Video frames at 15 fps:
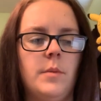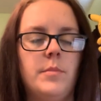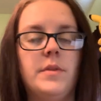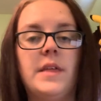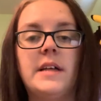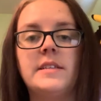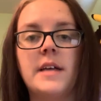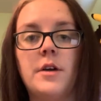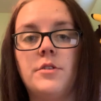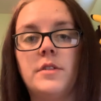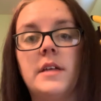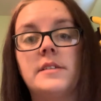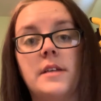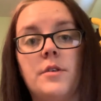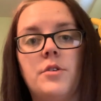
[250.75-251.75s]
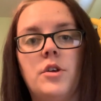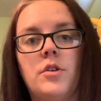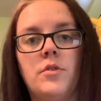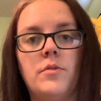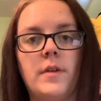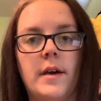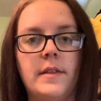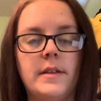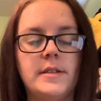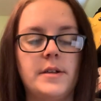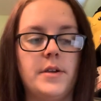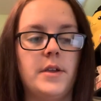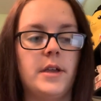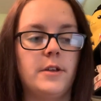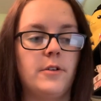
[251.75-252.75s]
But that's how you do that. That's
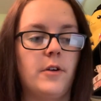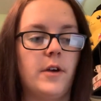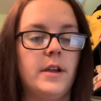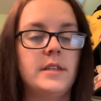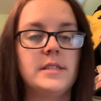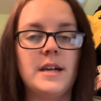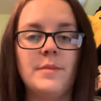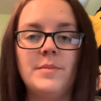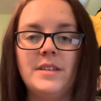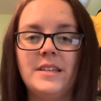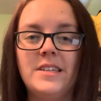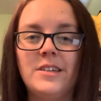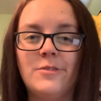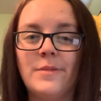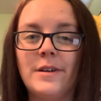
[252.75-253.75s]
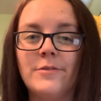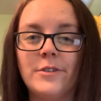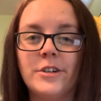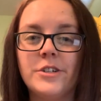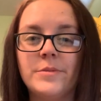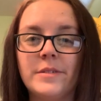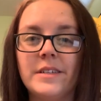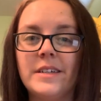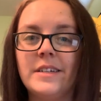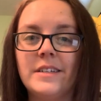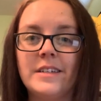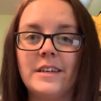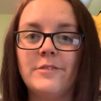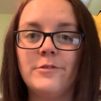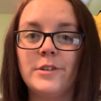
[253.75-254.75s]
how you get a grades. I meant to tell my freshmen that,
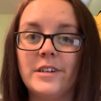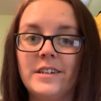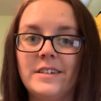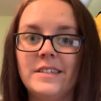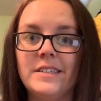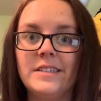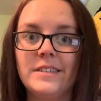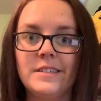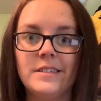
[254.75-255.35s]
and I forgot.